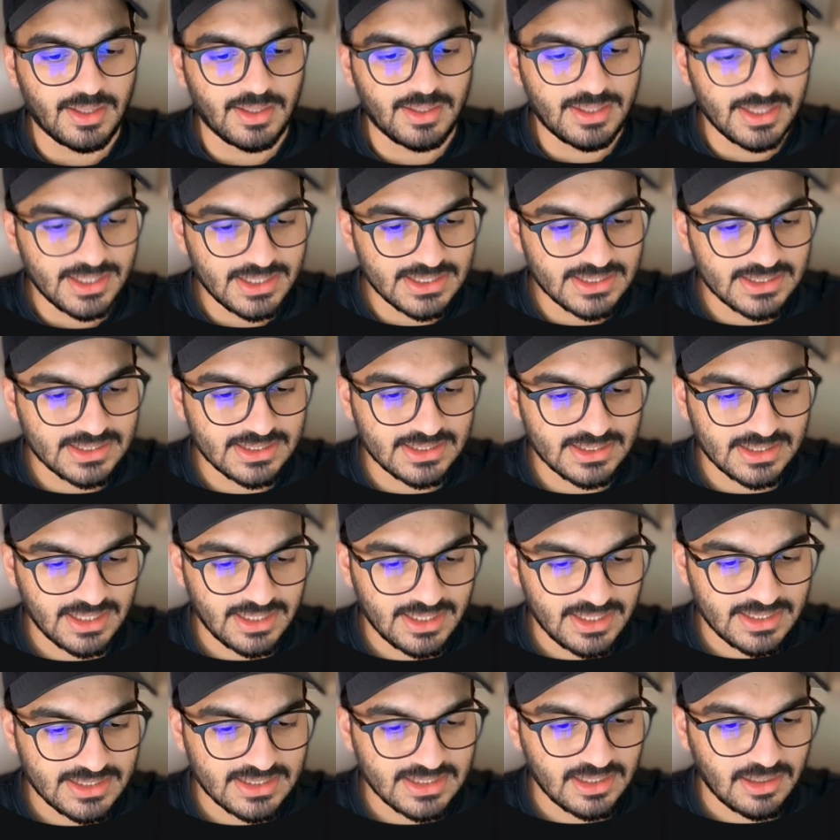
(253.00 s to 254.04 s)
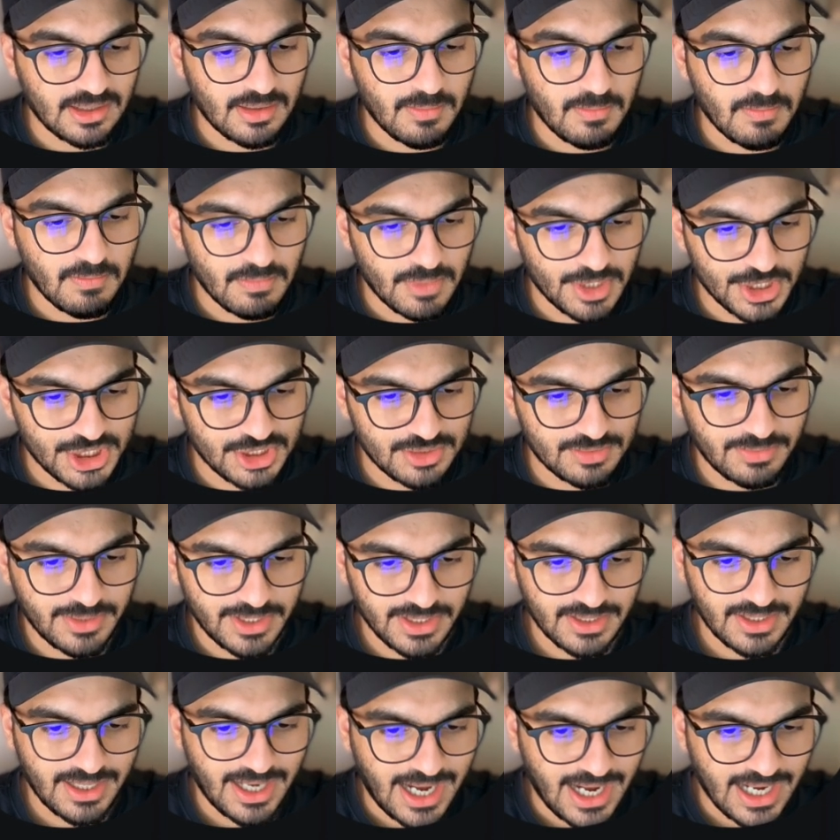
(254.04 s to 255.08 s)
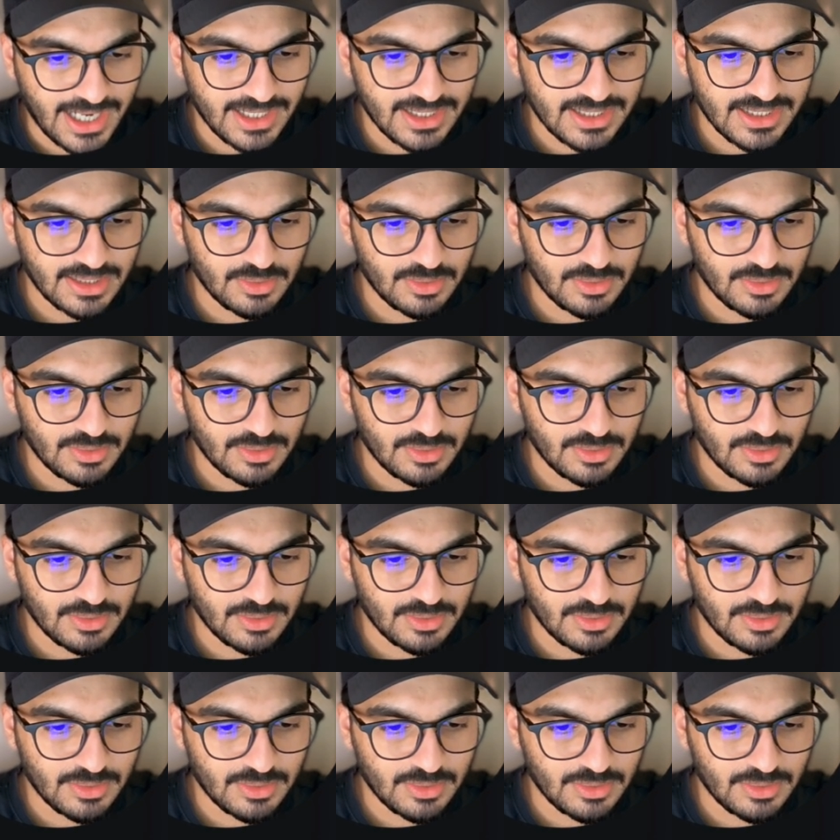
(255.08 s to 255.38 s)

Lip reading: this is a much better ad,